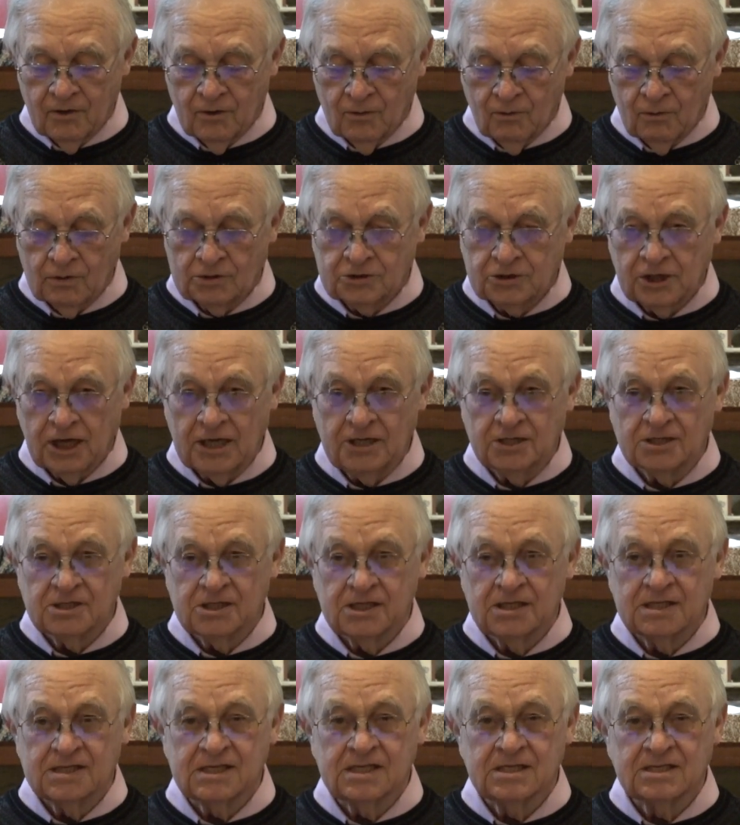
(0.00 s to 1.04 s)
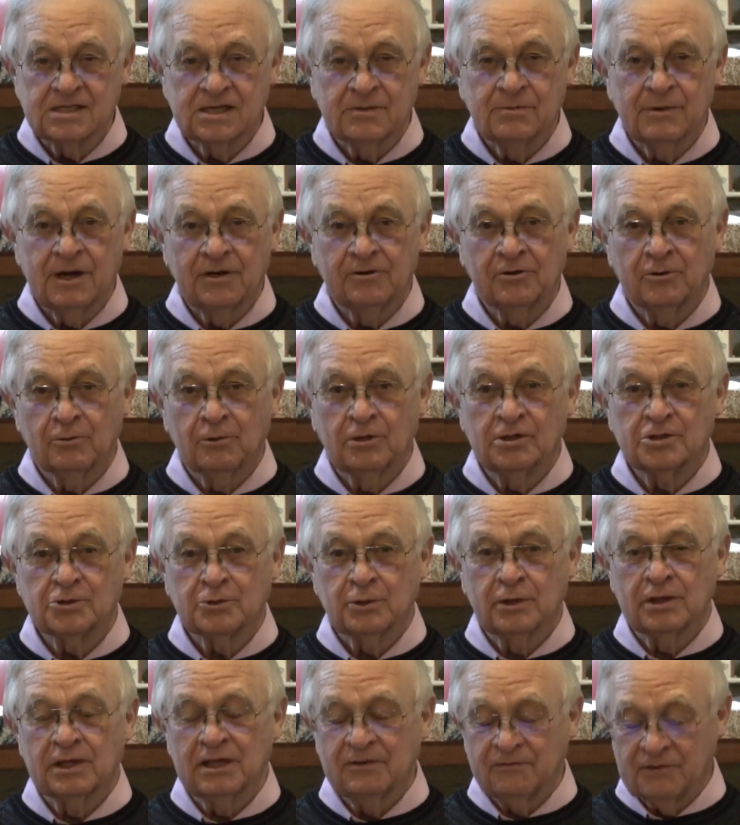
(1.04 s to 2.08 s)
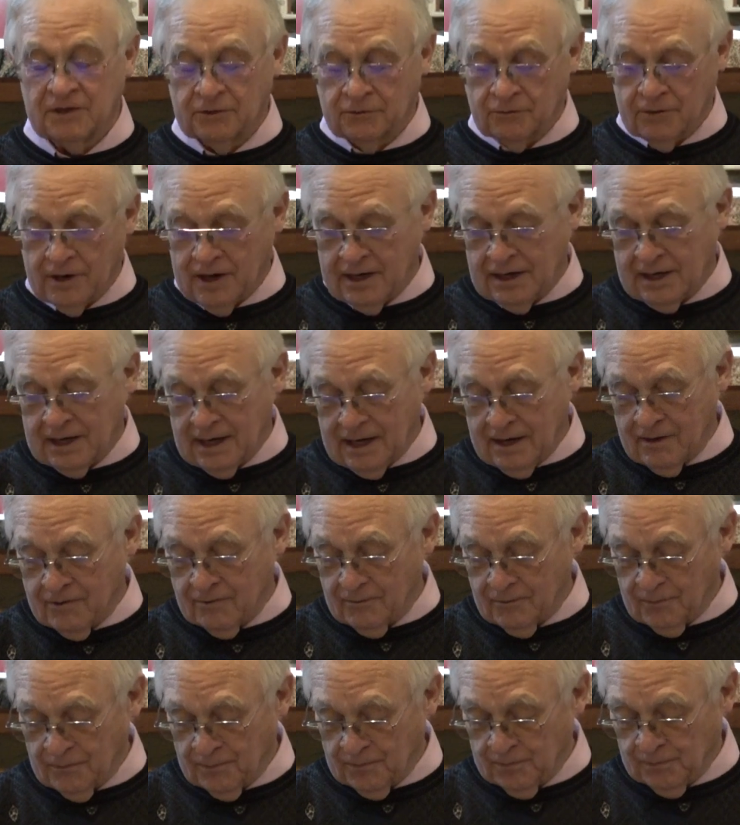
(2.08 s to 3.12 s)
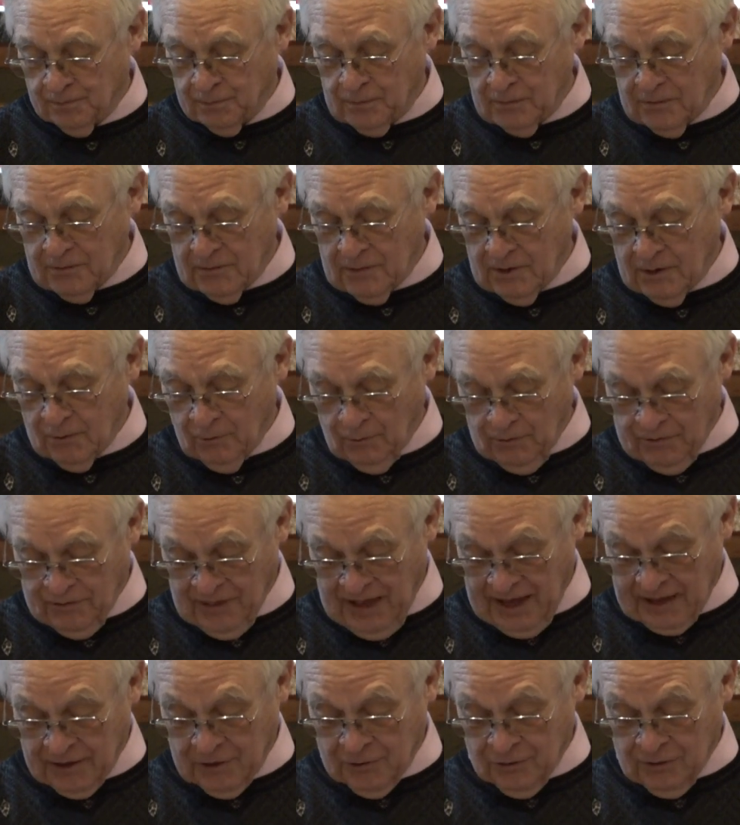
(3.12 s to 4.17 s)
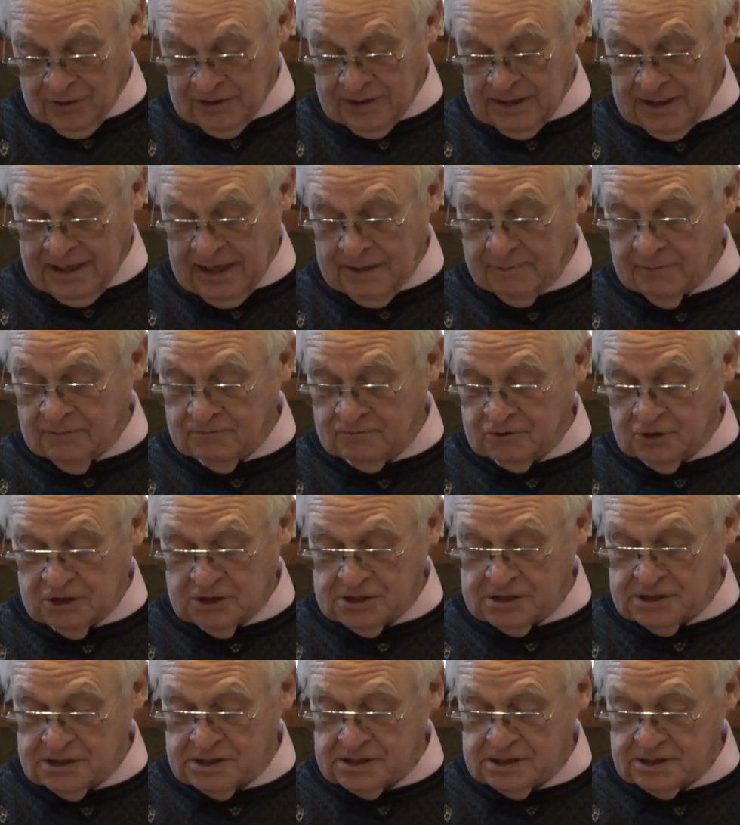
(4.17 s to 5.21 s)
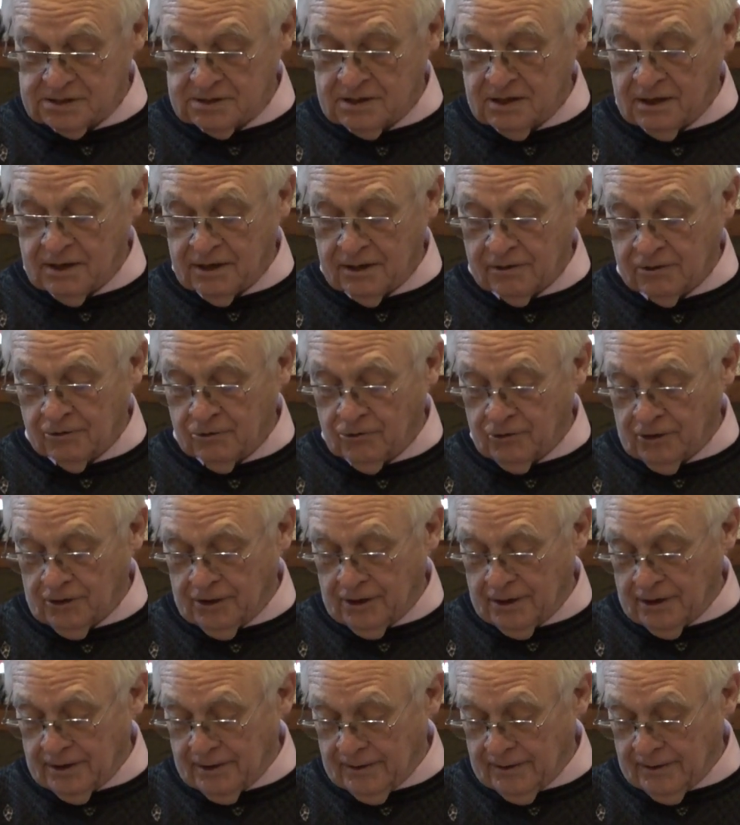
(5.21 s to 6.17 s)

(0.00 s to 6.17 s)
will change the system under which we're living right now. We thank you in the name of Jesus, our Lord.